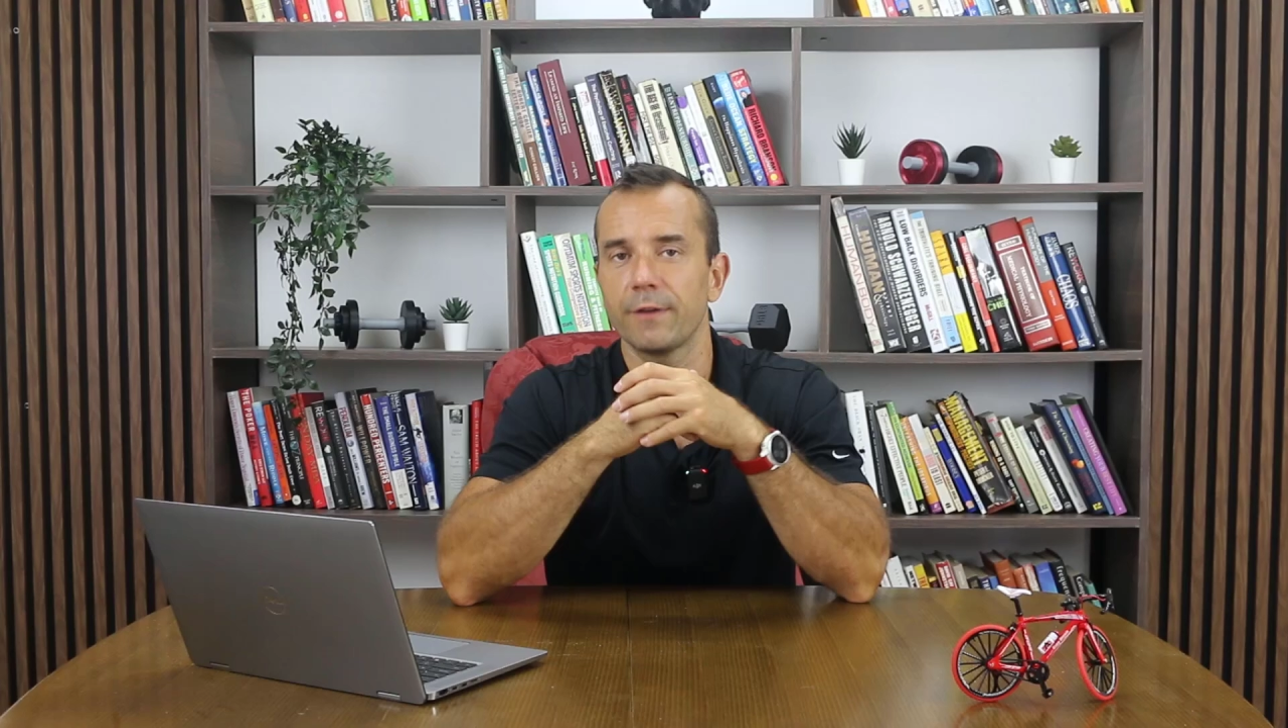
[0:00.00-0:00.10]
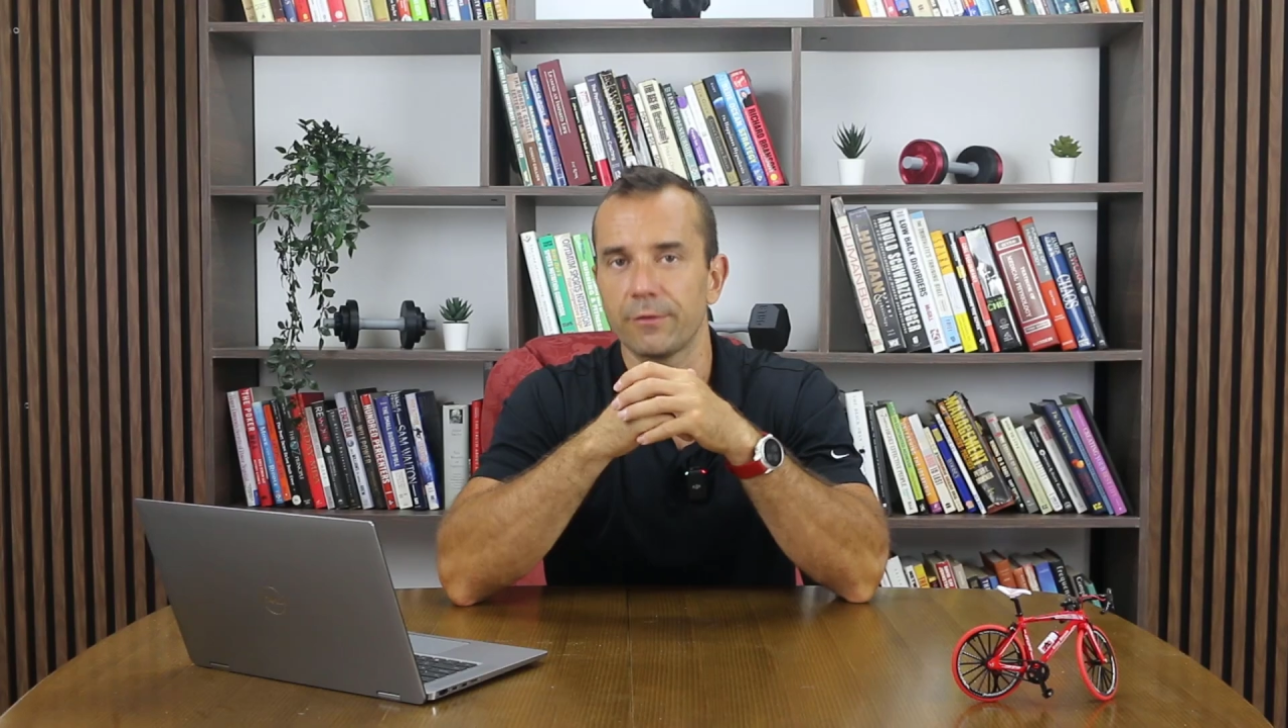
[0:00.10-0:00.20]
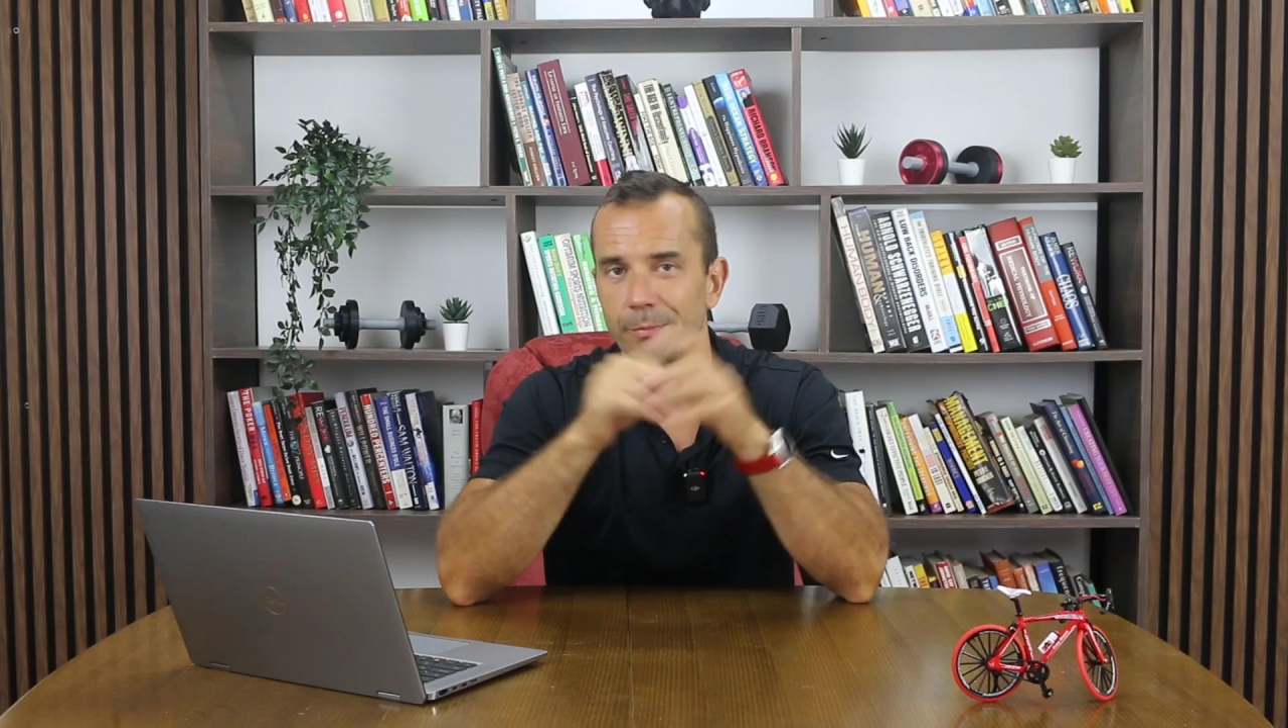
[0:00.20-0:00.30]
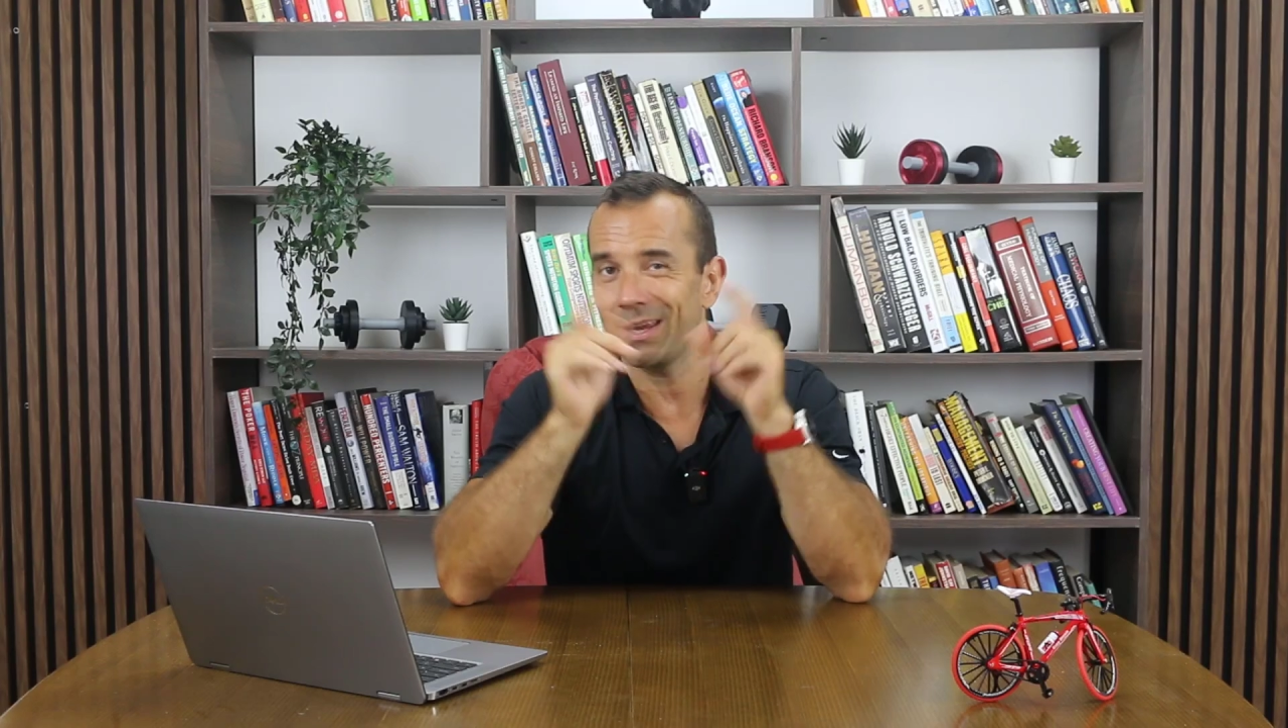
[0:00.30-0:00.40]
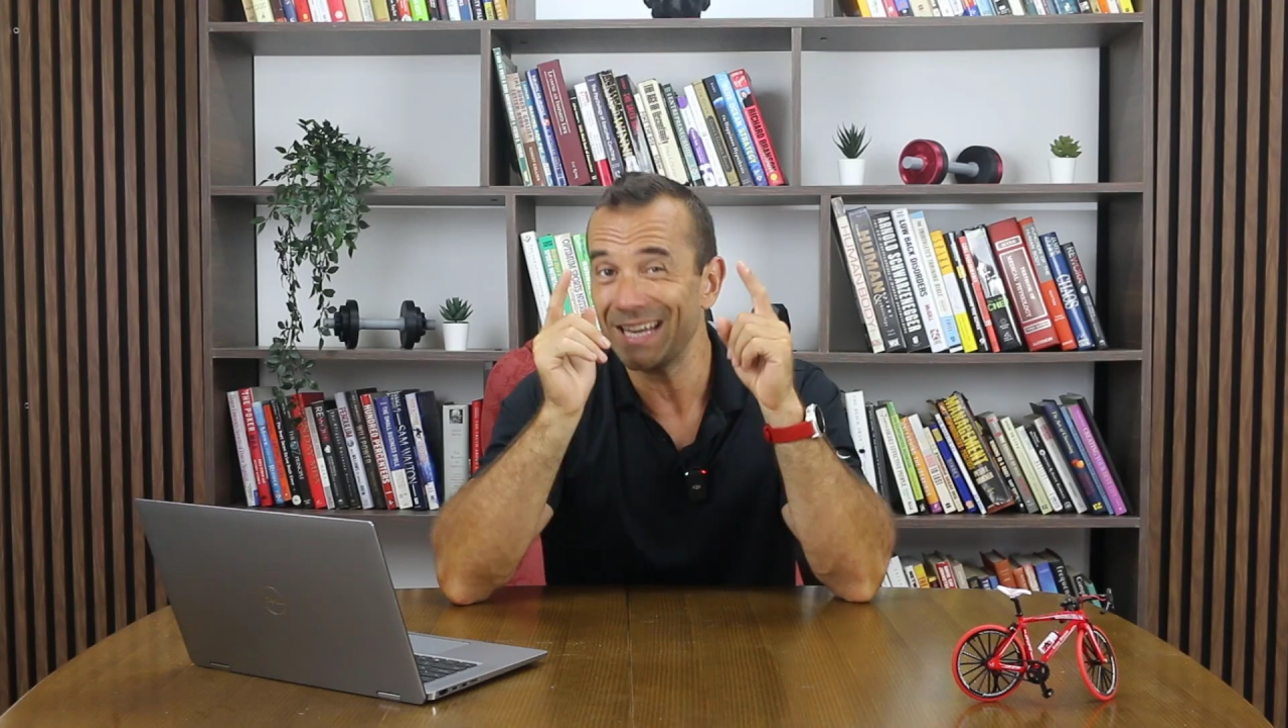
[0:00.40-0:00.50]

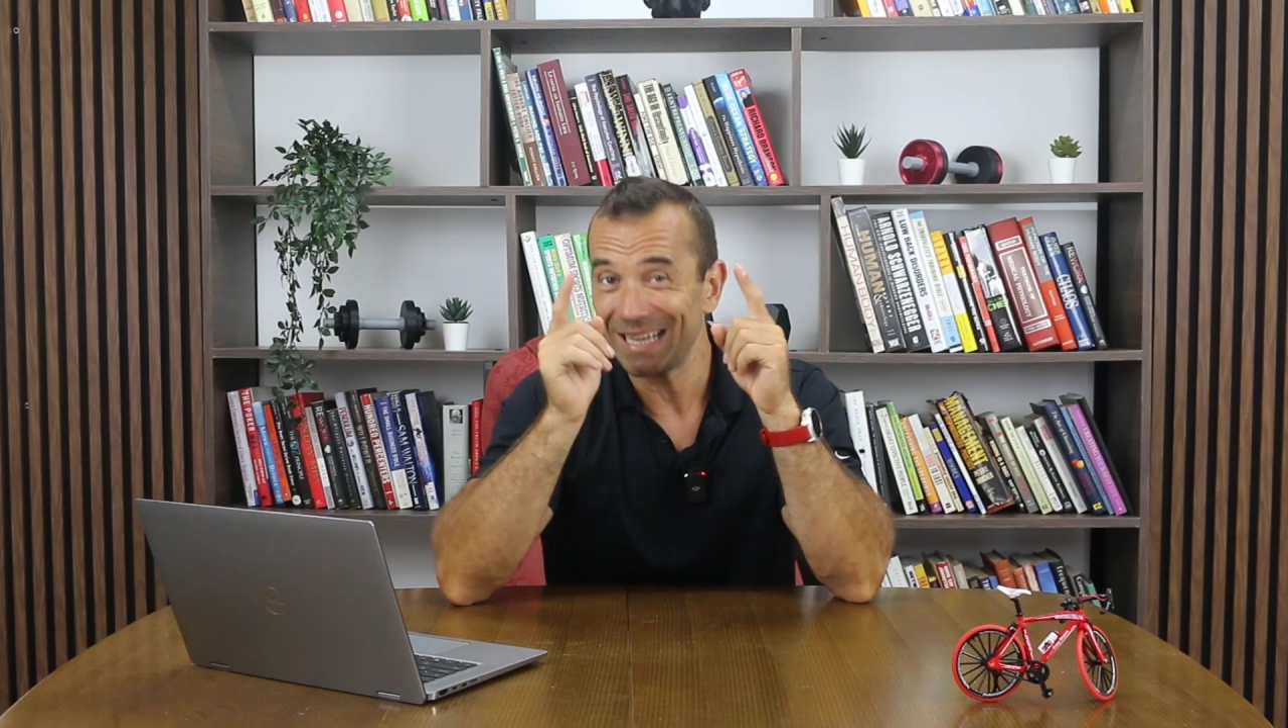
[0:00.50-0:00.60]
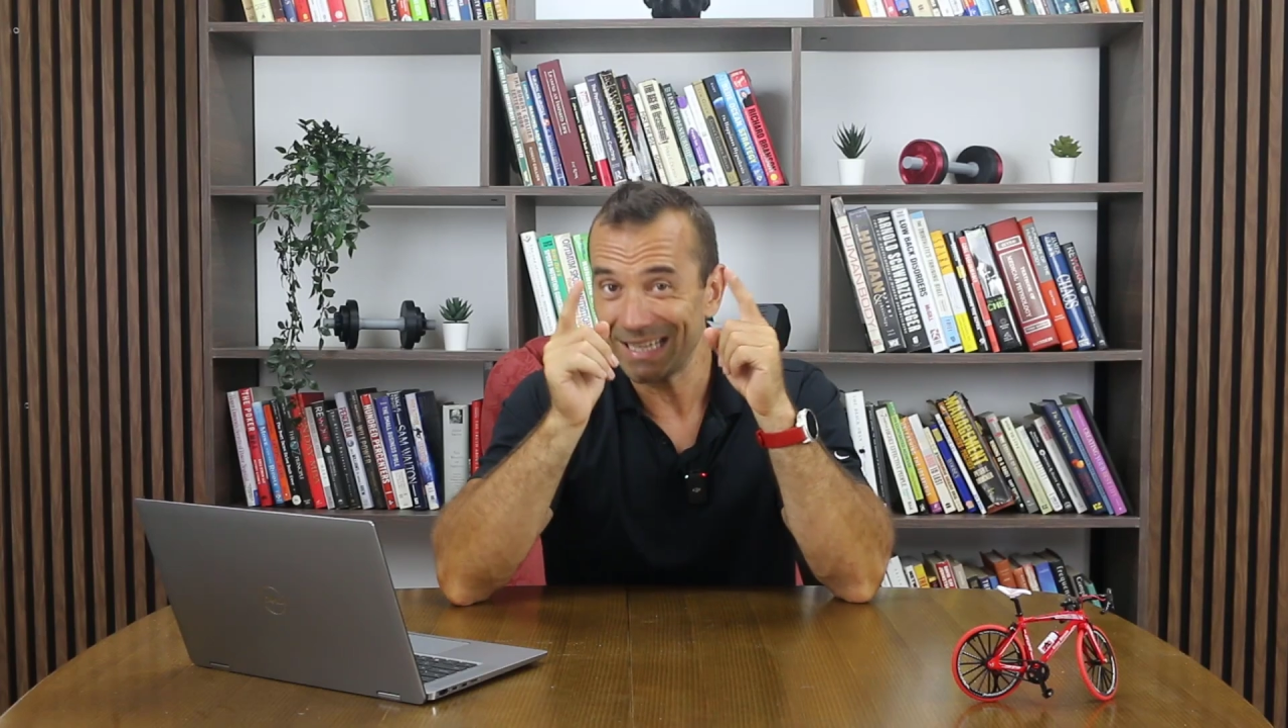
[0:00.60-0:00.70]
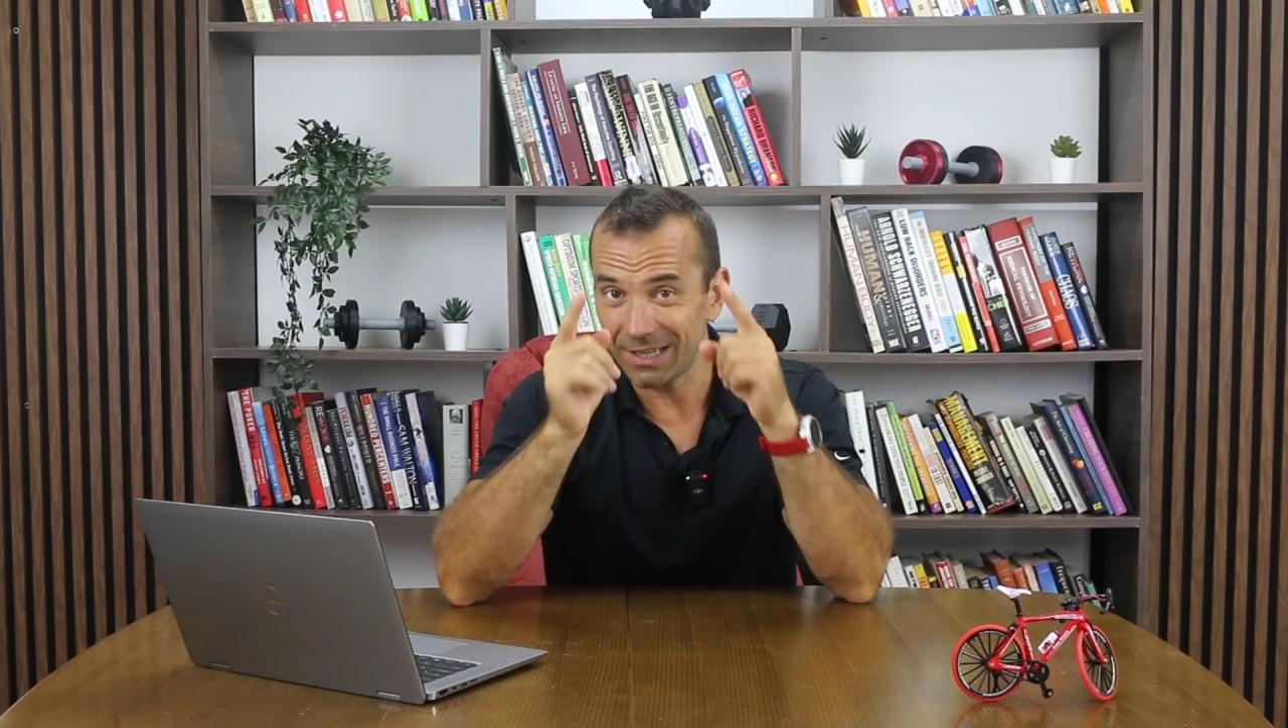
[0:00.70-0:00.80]
ever been,